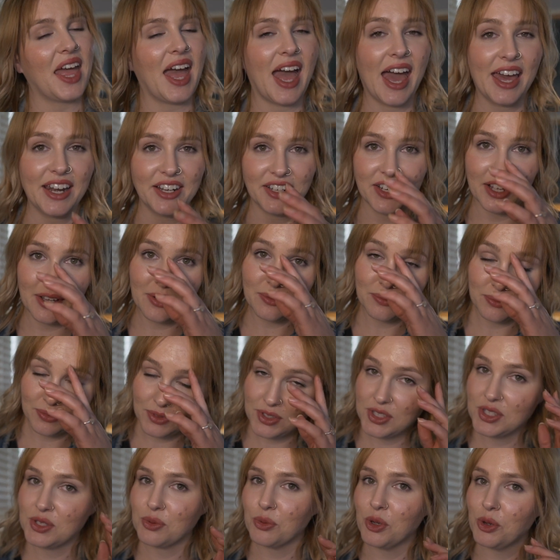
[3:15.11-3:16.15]
I don't know,
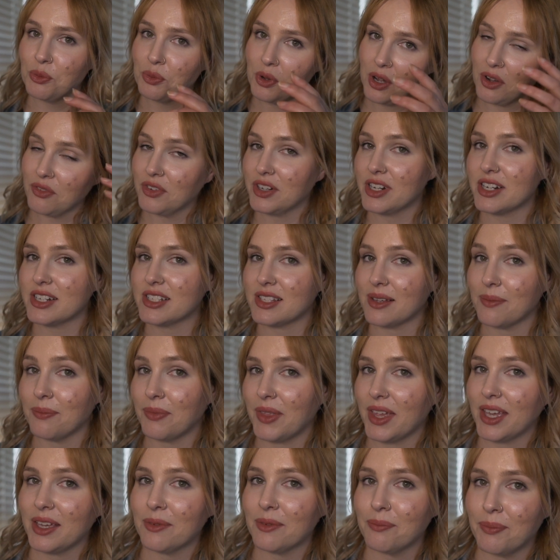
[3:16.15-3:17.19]
swoop over or
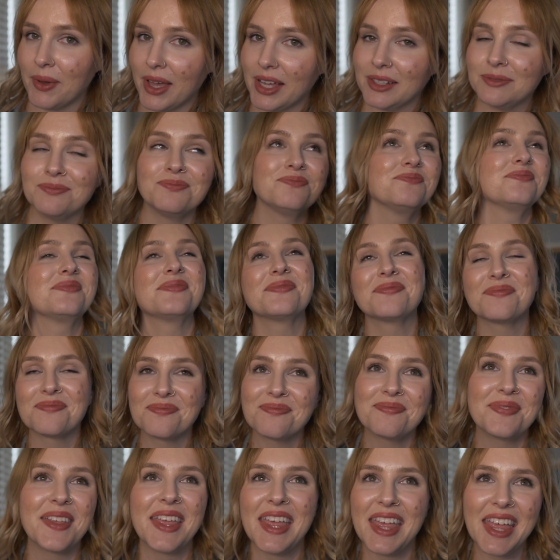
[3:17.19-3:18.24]
something. But
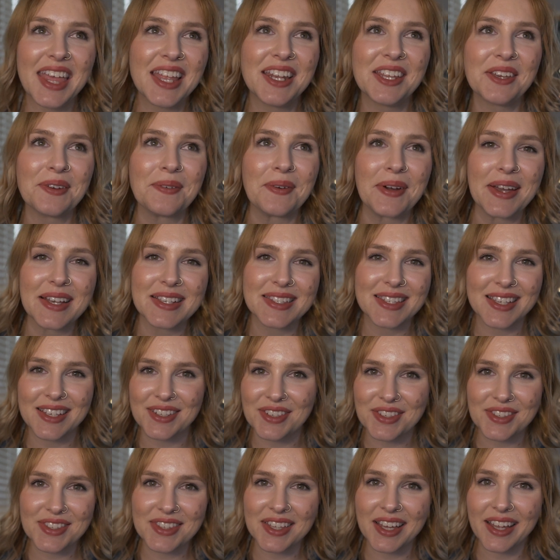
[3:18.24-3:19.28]
anyways, I
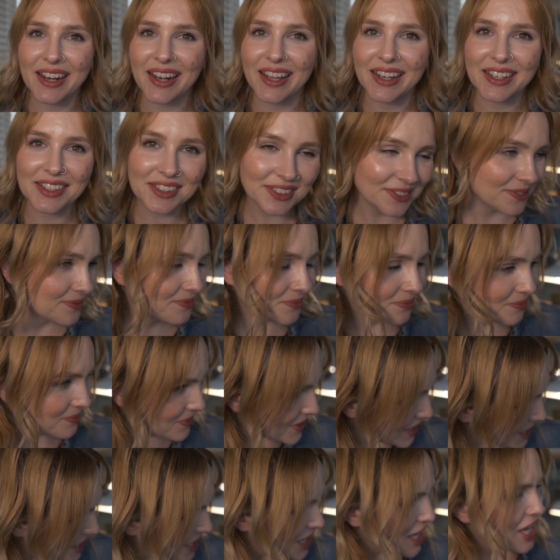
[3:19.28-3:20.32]
just thought I'd
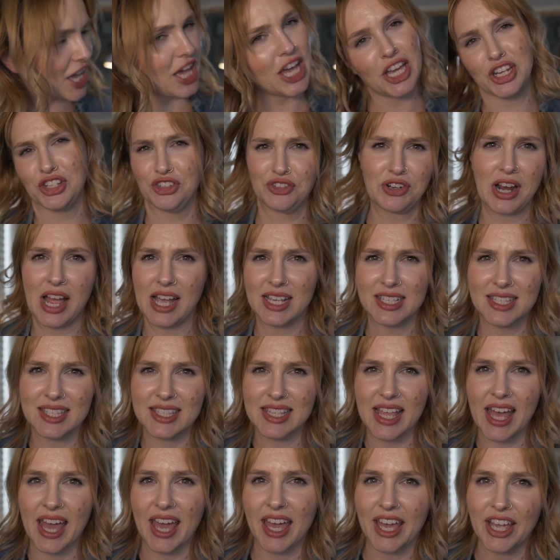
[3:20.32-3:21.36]
address
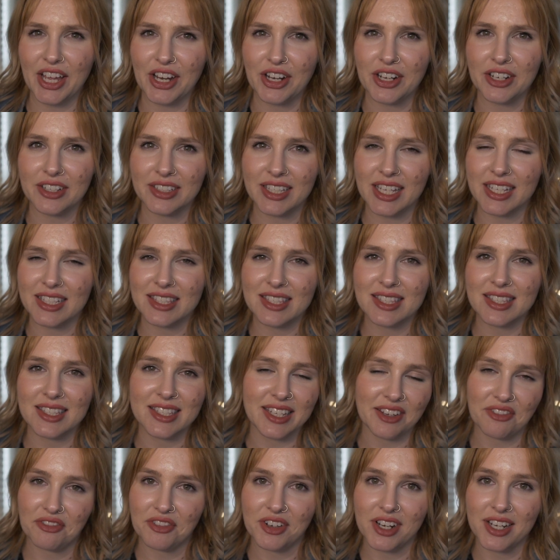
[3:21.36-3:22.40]
the hair that's
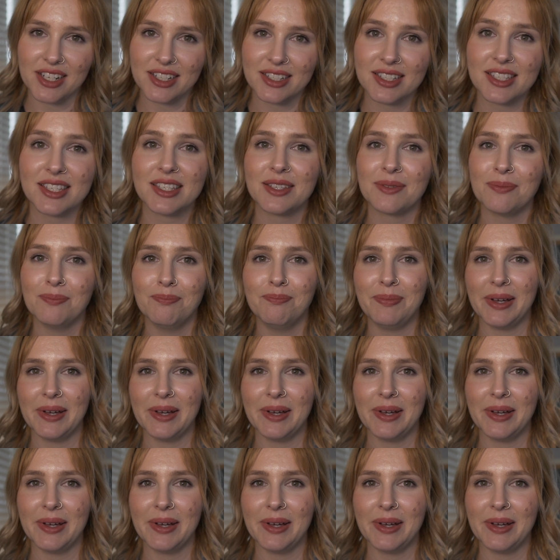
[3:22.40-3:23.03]
different.